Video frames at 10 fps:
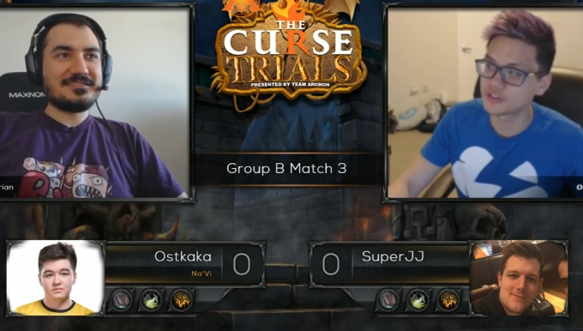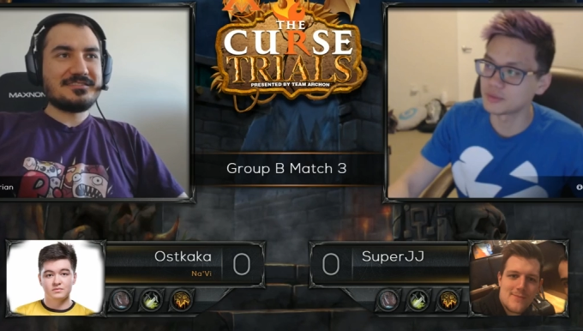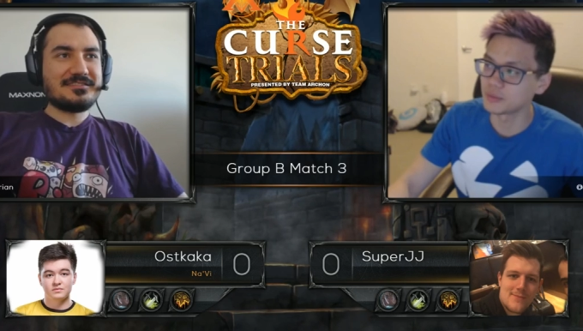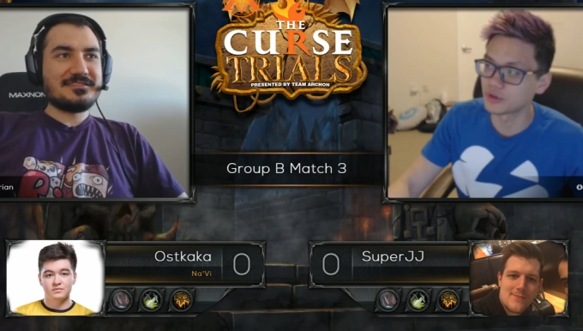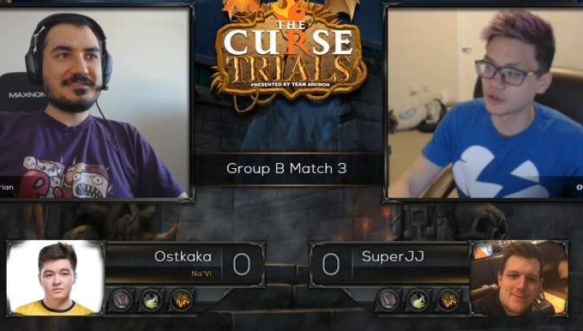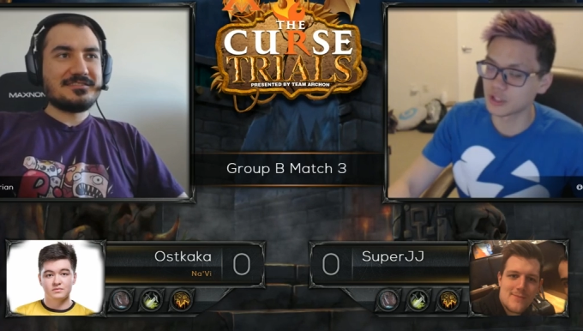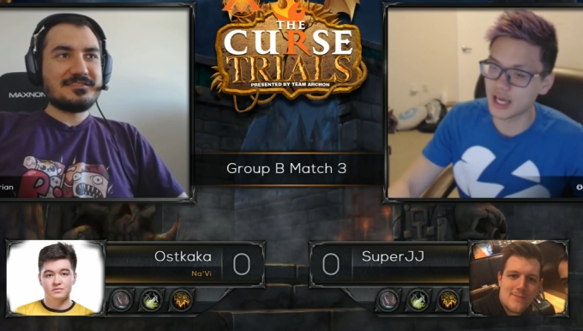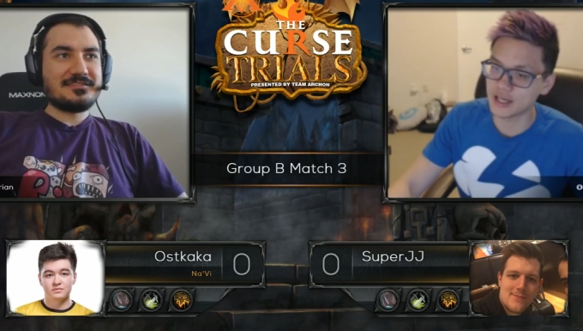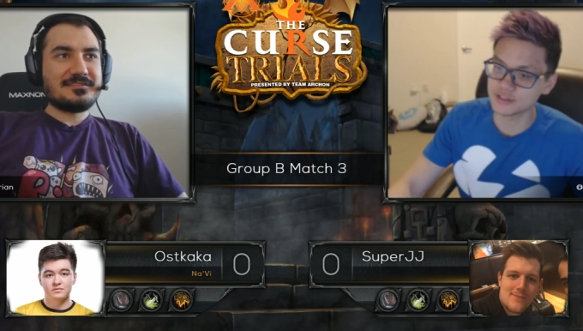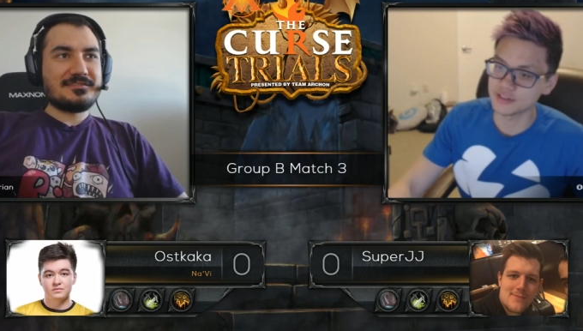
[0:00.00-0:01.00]
Speaker 1: similar
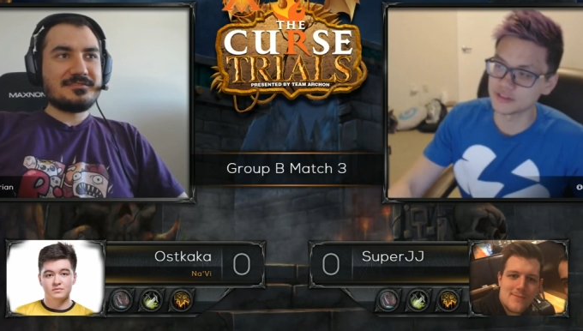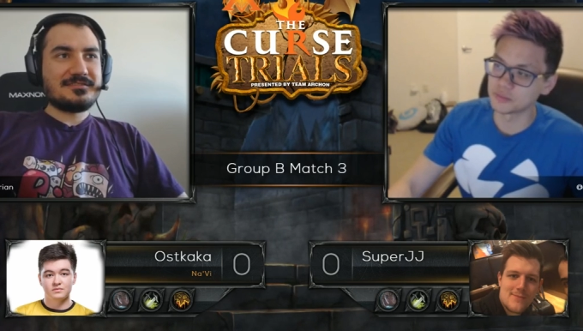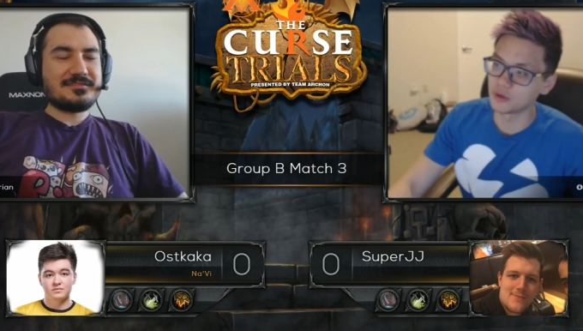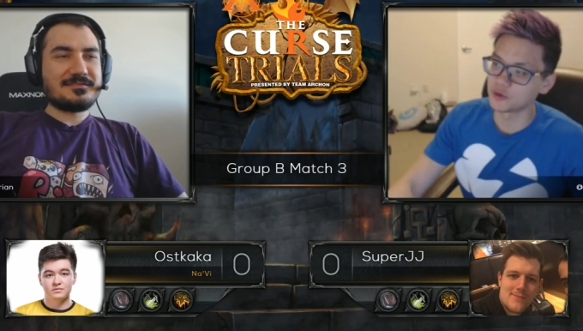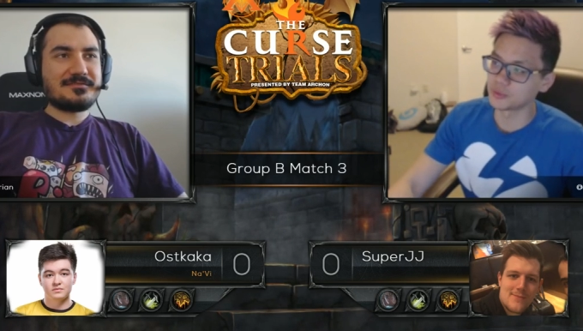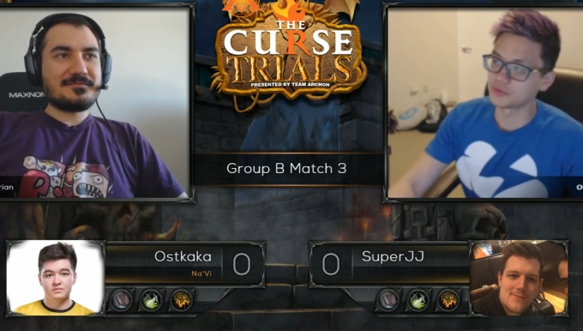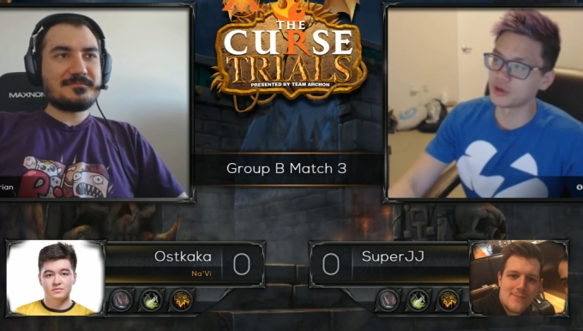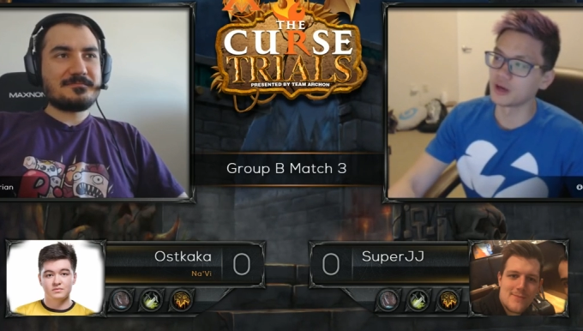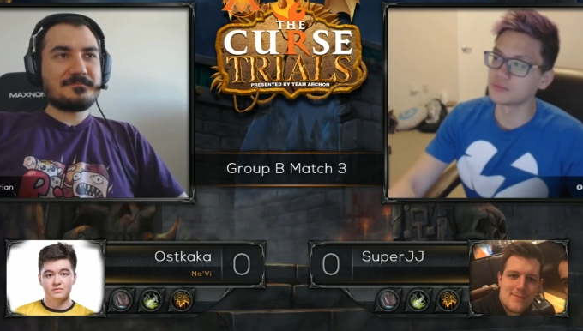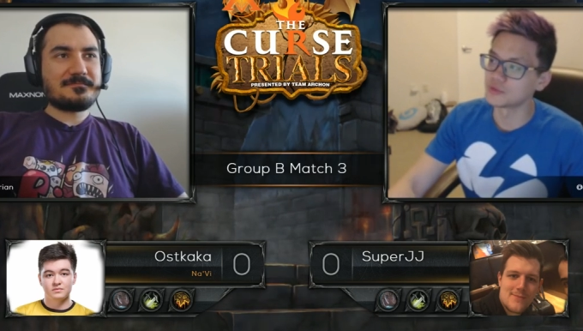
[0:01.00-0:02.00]
classes multiple
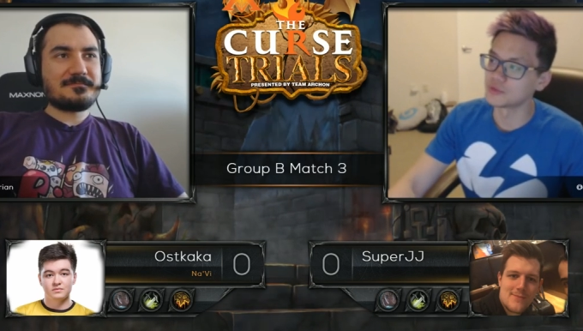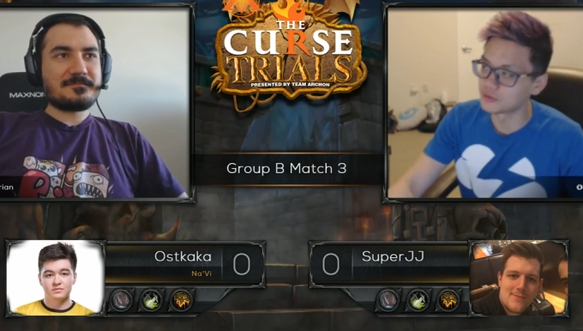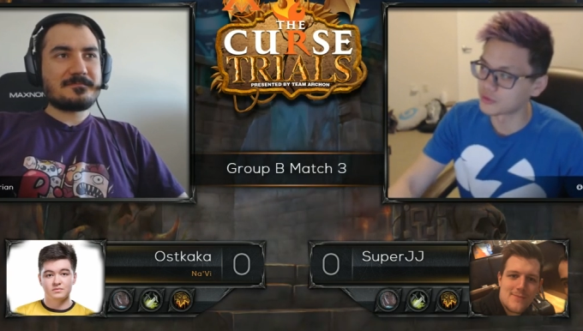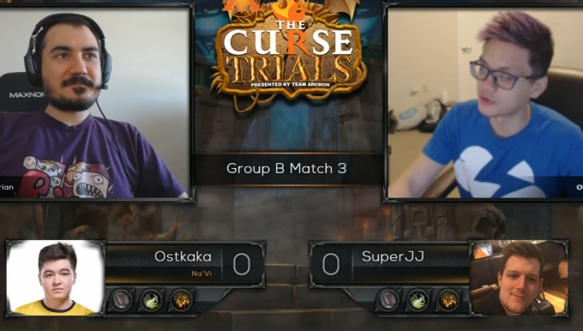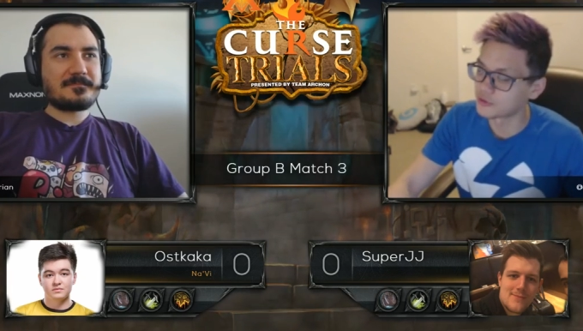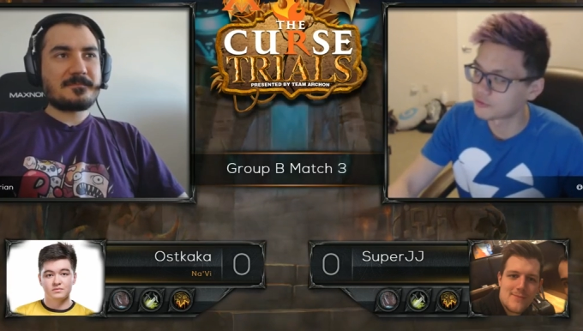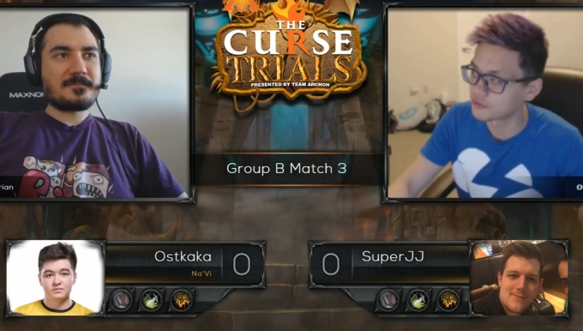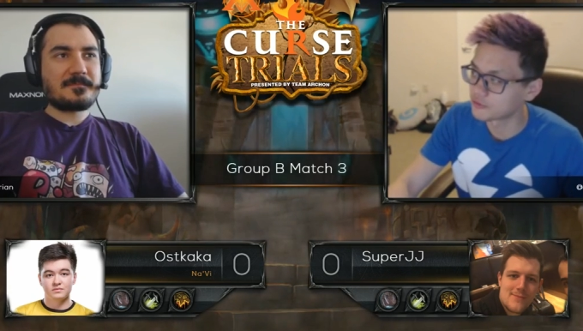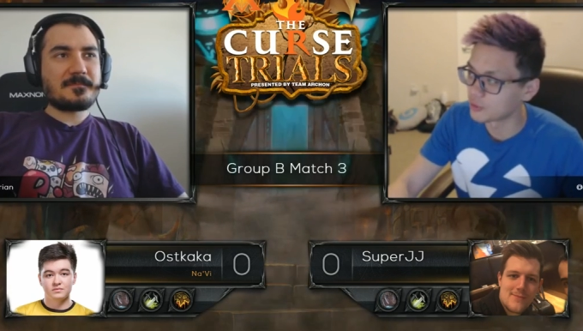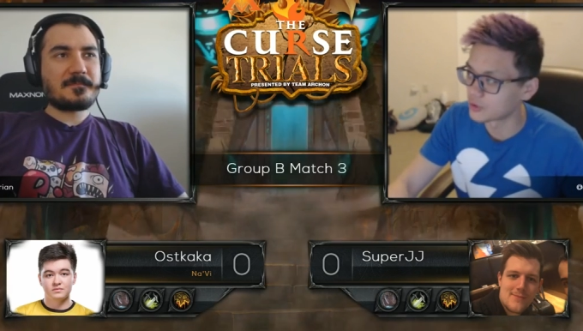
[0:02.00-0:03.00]
times over
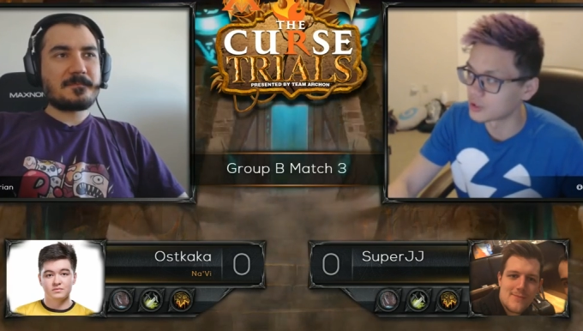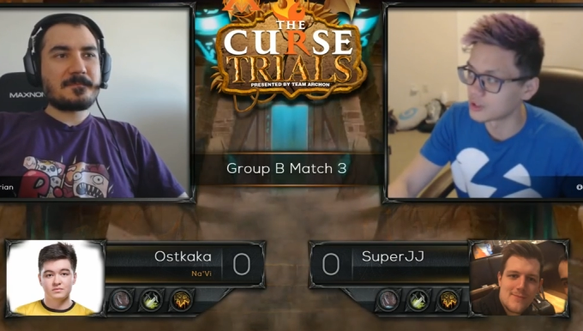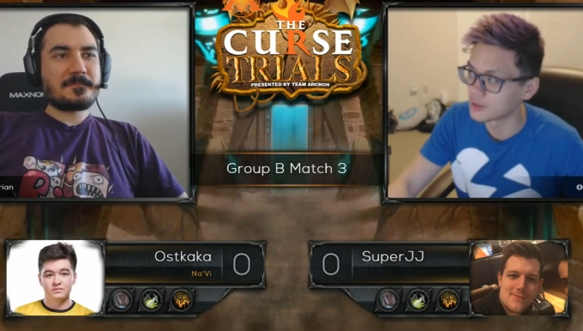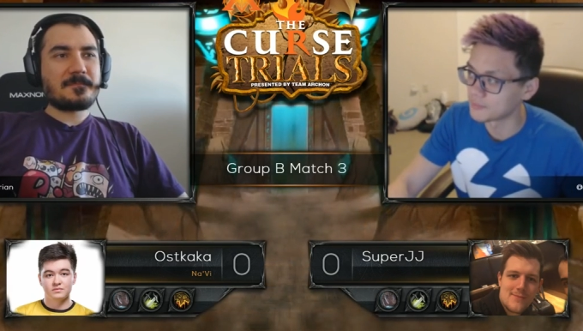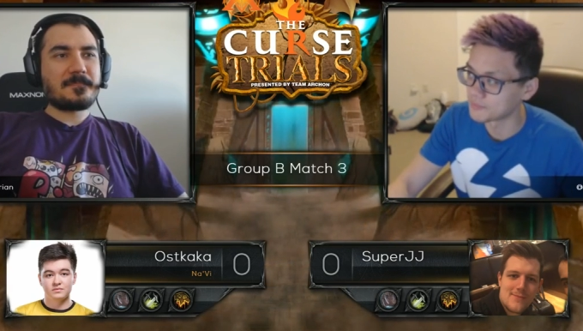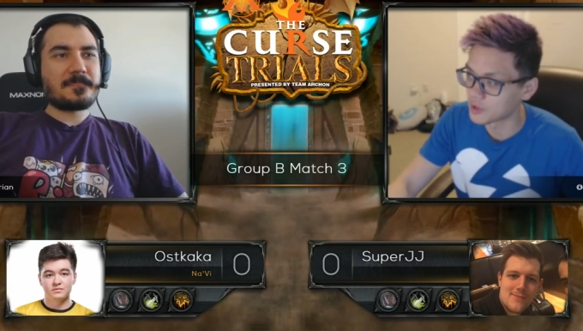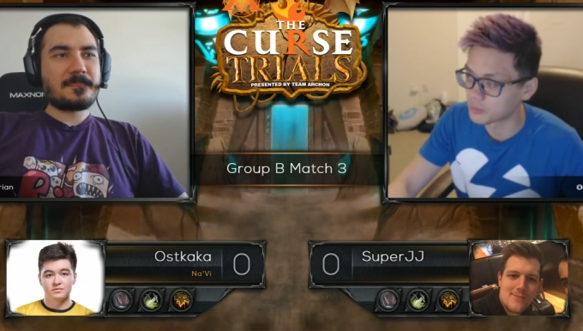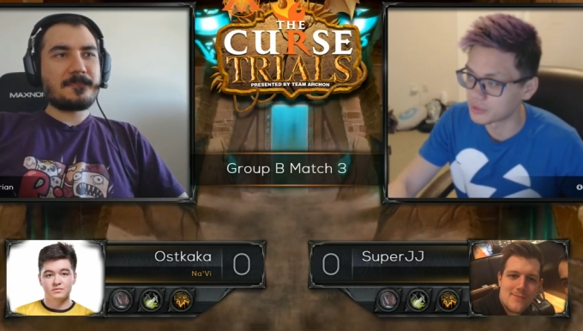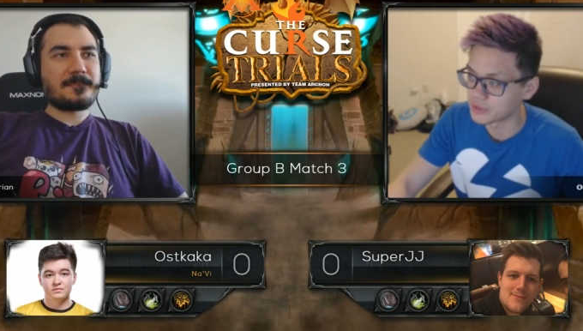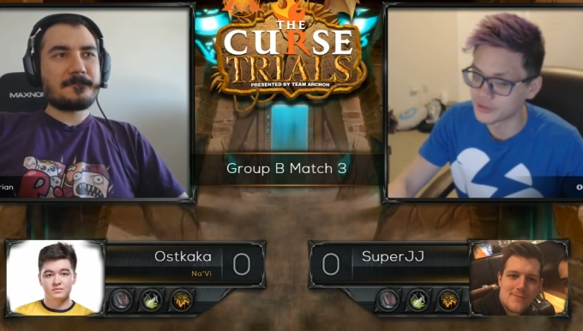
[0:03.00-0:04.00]
for our
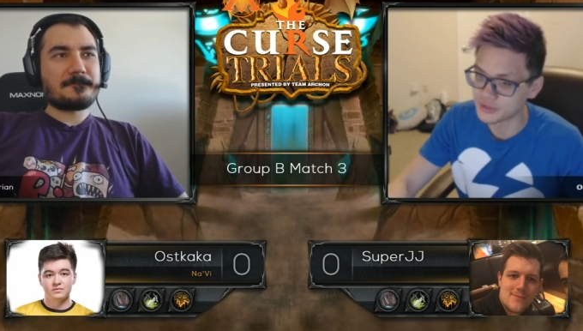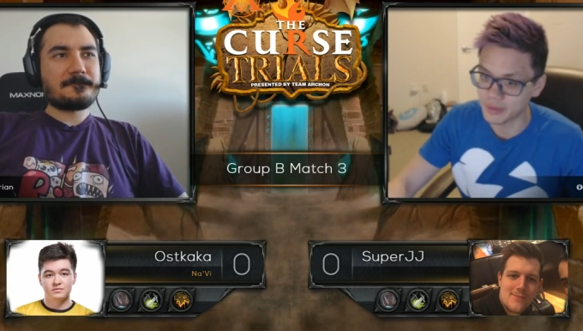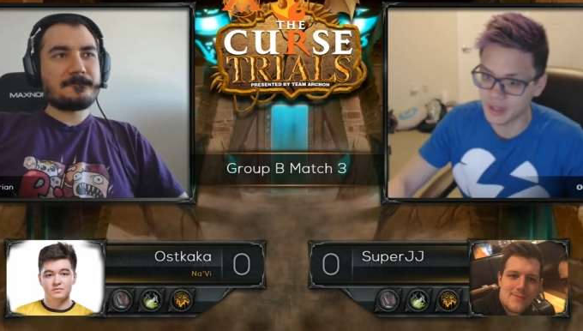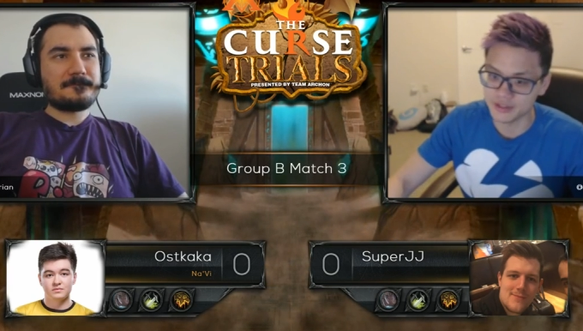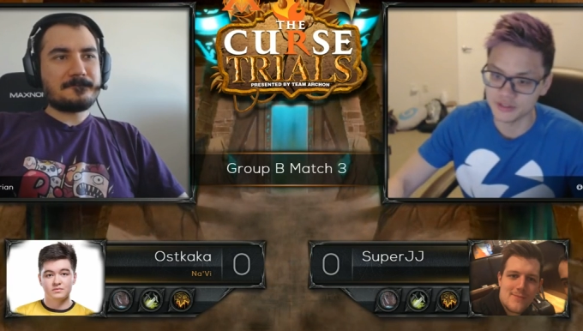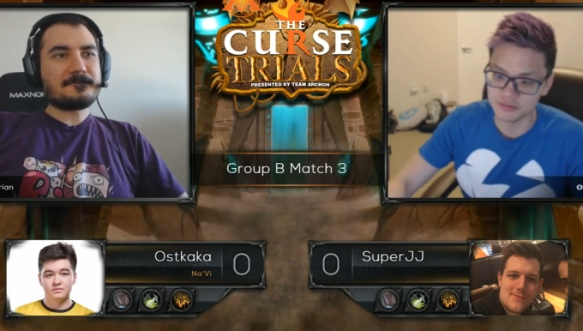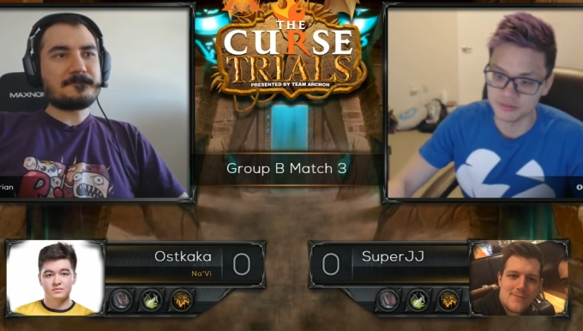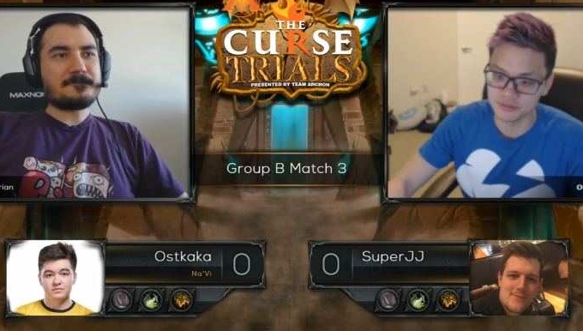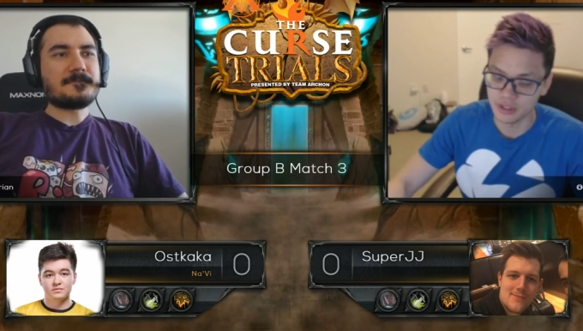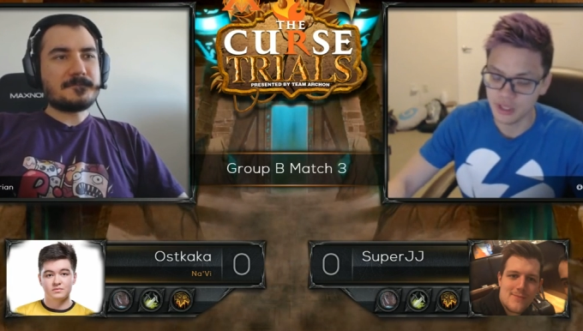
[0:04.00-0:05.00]
previous matches,
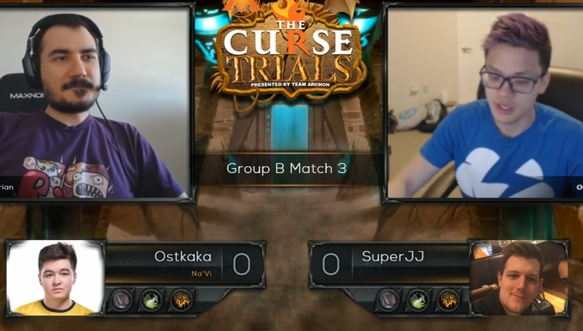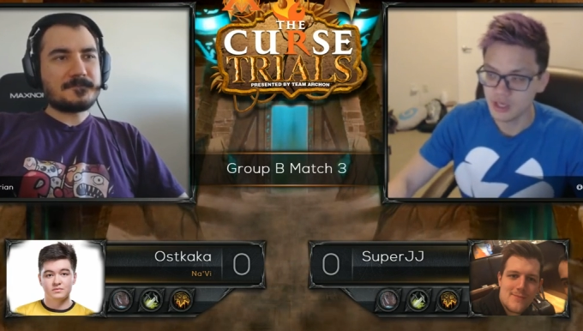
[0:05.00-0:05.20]
but